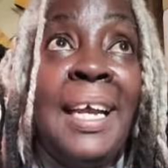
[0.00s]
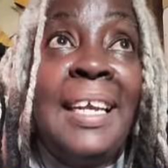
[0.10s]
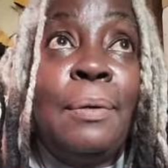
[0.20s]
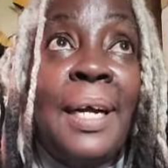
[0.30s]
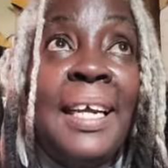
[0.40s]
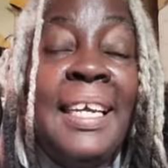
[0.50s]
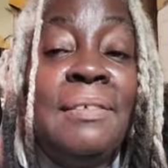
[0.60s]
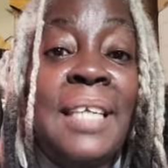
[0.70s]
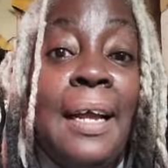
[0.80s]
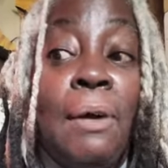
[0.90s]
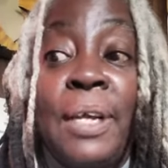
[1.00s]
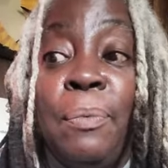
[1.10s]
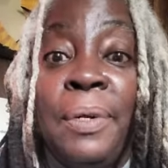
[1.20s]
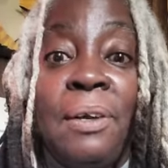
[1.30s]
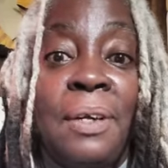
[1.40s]
anyway, he's like, okay,
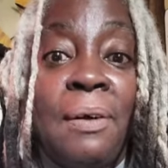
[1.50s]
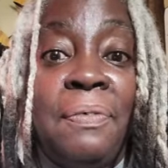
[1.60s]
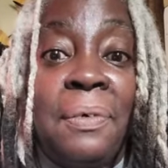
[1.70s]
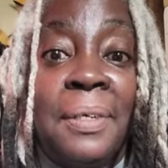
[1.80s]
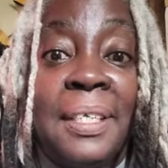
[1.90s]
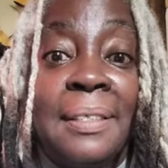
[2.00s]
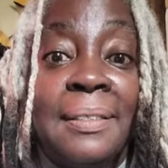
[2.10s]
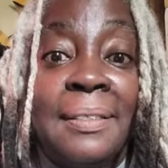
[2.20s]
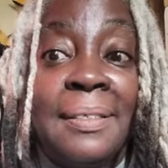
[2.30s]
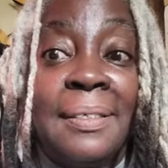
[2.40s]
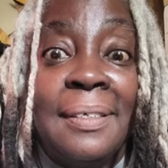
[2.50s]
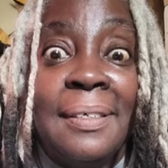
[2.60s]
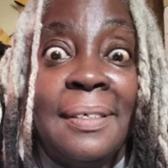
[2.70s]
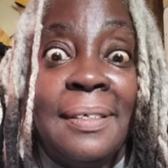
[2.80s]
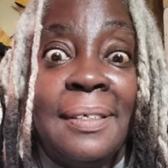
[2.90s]
we're going to go for
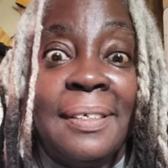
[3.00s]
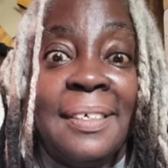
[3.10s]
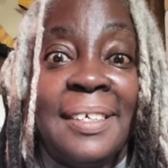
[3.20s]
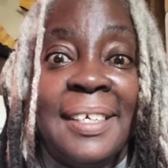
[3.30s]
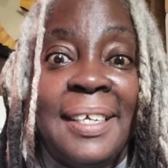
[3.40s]
it.